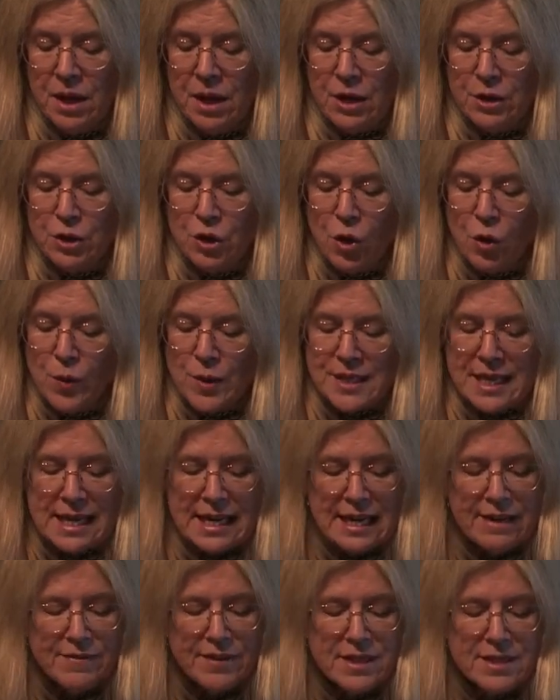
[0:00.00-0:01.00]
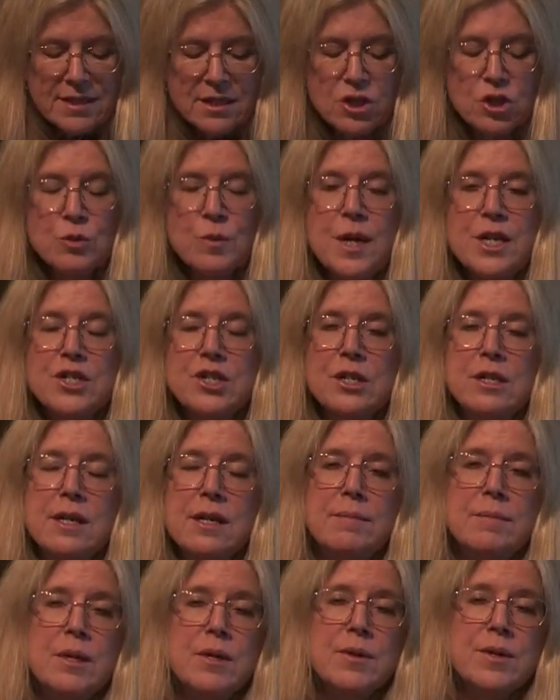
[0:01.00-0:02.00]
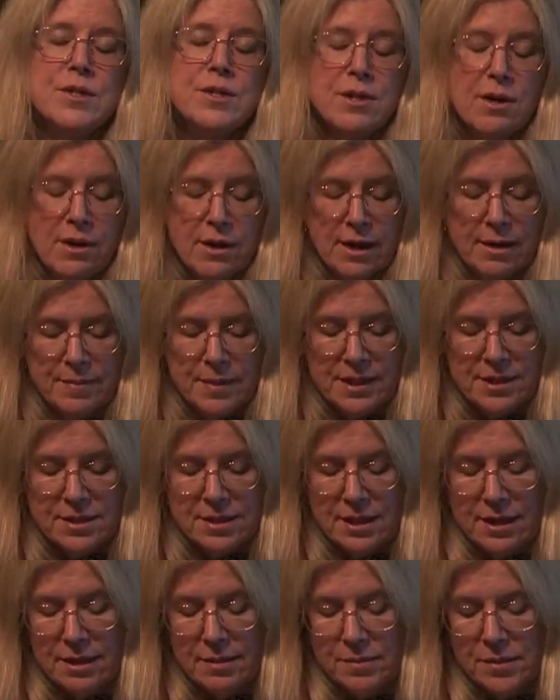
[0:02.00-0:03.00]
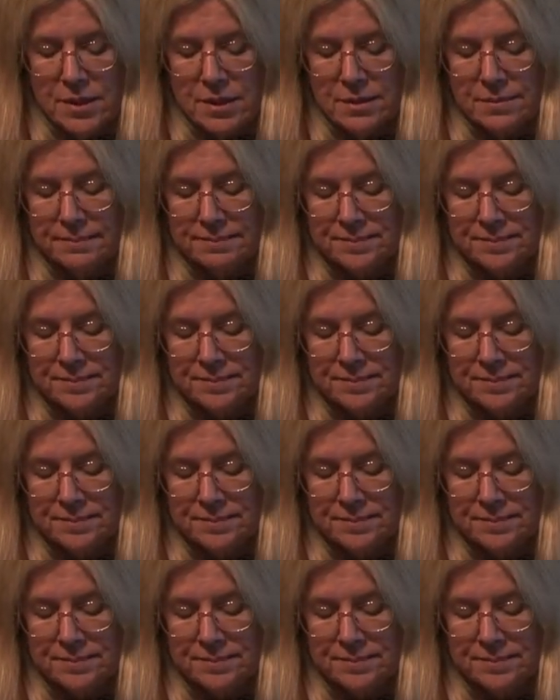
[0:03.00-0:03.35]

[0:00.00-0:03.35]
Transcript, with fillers: nor was that even the situation in Mira's time, it seems.